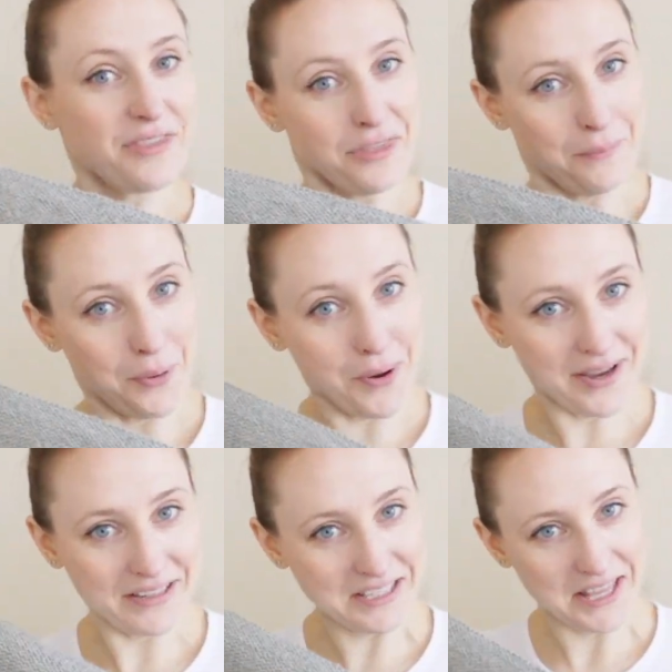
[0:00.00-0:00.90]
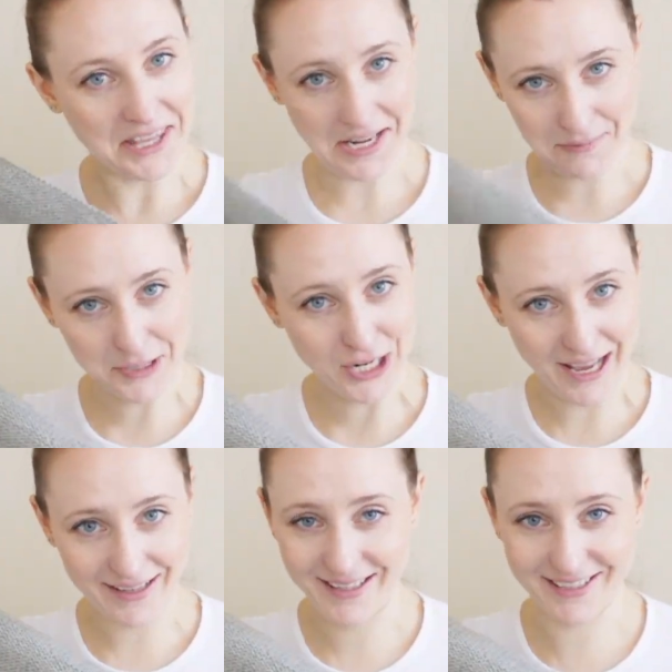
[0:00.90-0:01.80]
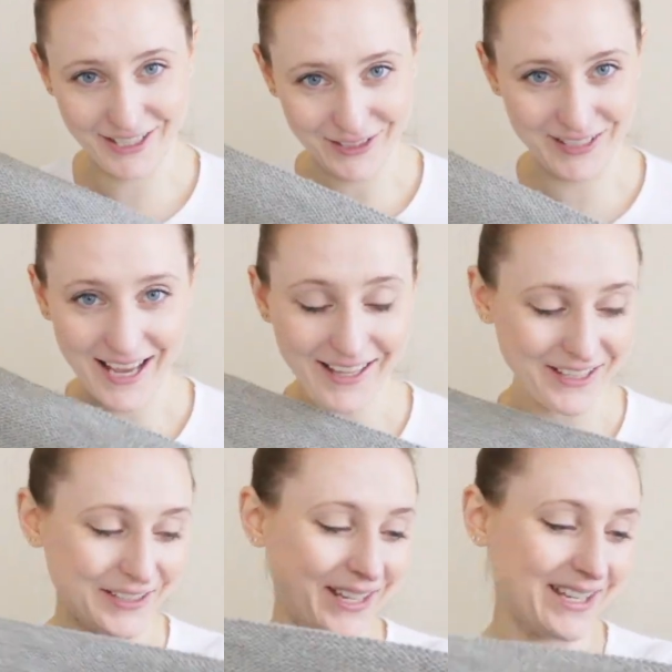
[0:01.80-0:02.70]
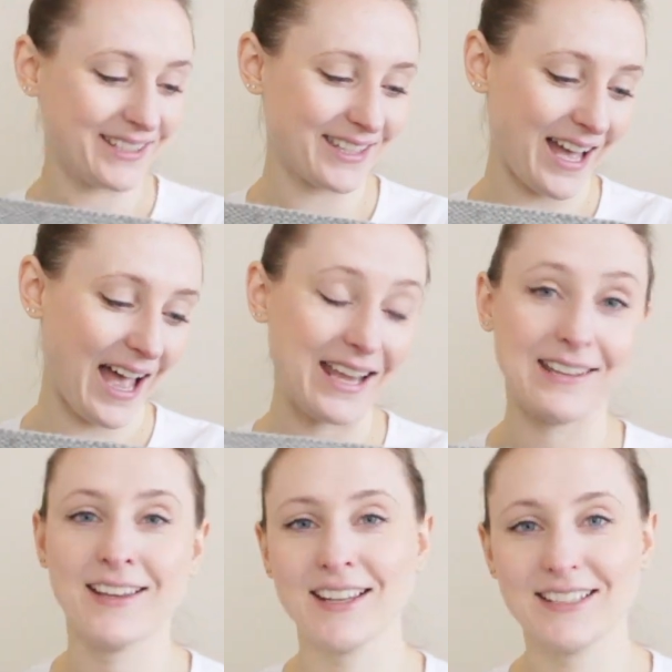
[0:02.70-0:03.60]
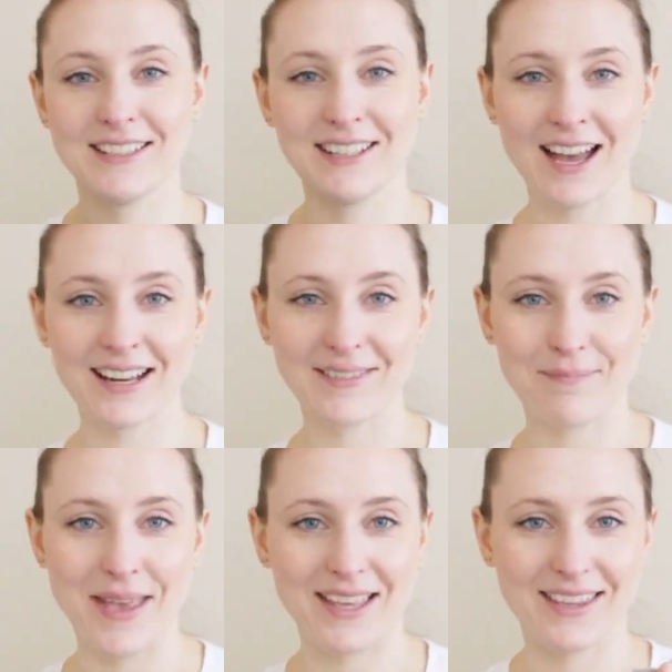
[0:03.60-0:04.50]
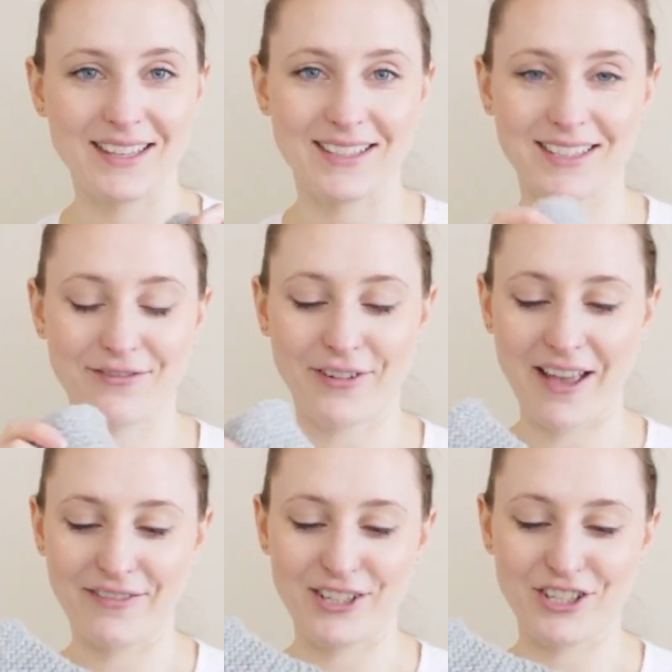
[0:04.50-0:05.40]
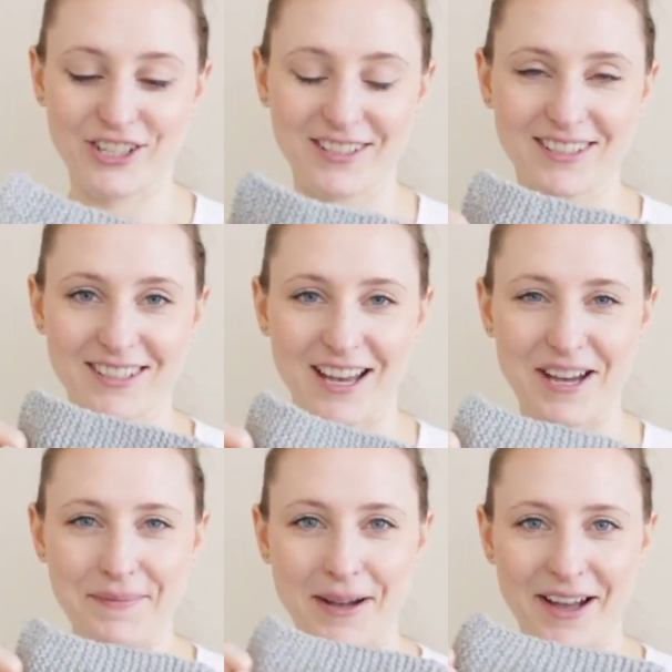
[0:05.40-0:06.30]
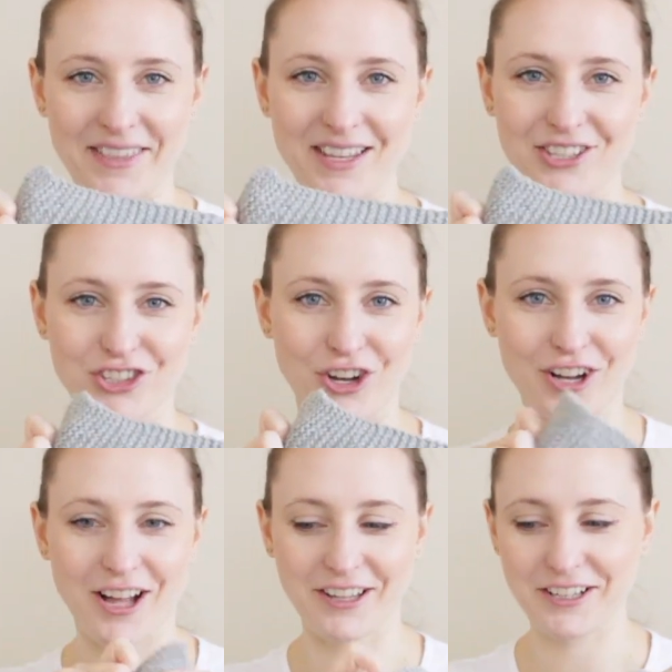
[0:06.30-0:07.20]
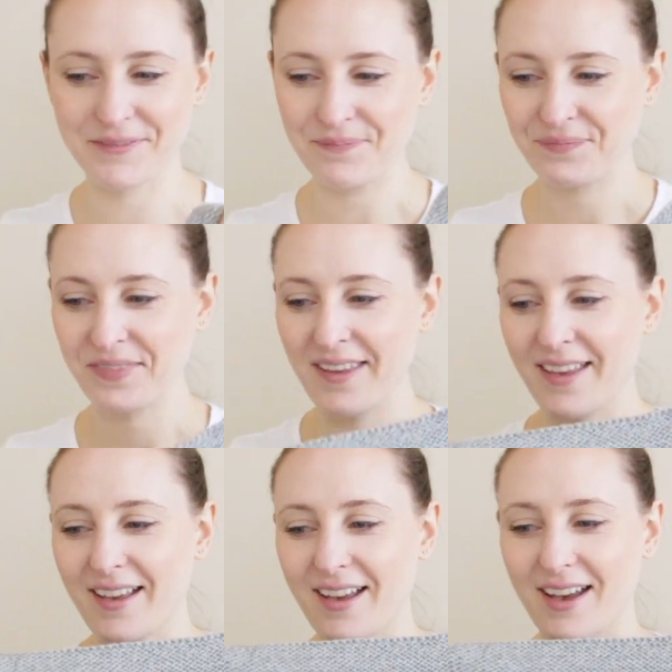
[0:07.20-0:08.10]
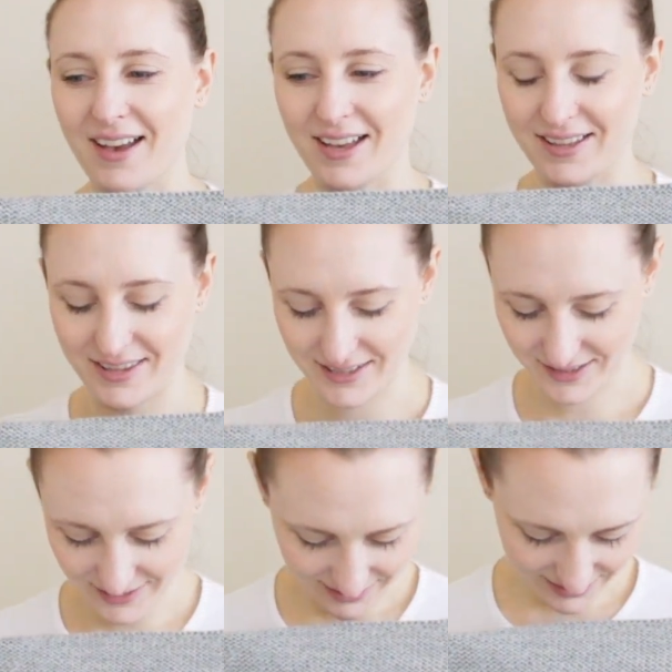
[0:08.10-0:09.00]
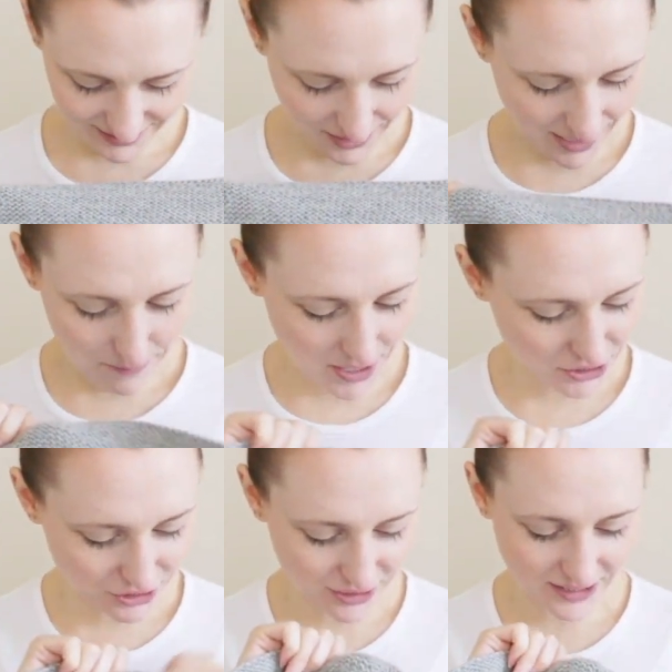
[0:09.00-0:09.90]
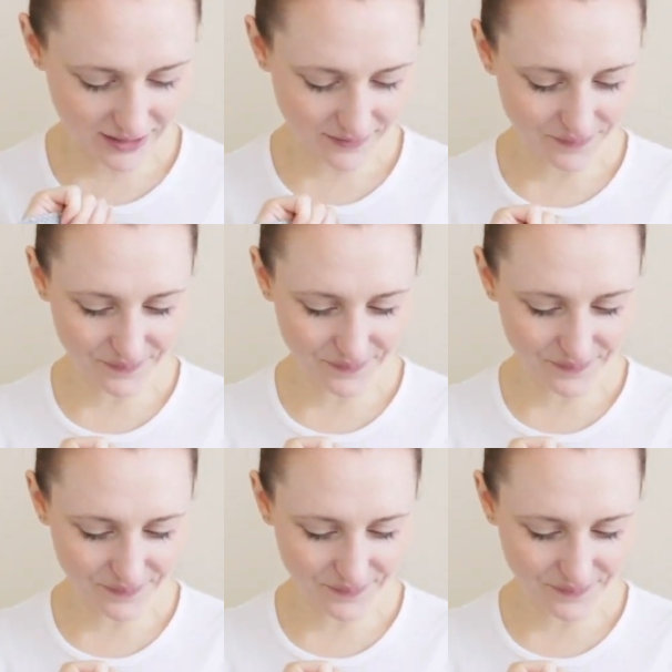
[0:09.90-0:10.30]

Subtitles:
the point that I'm trying to tell you is I did not make this 5 inches on this shawl collar. I measured it